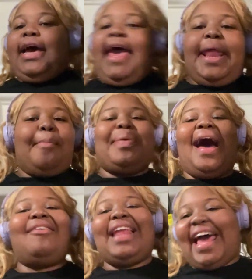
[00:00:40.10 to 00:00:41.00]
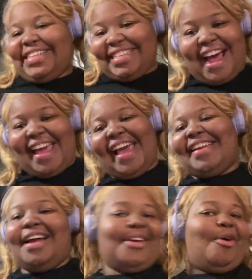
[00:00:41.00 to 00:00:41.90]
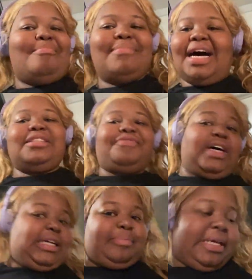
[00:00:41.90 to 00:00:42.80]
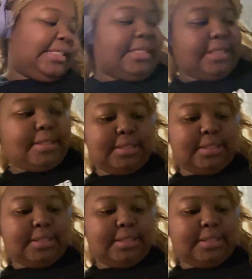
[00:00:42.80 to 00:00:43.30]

And about last night ain't none of your motherfucking business.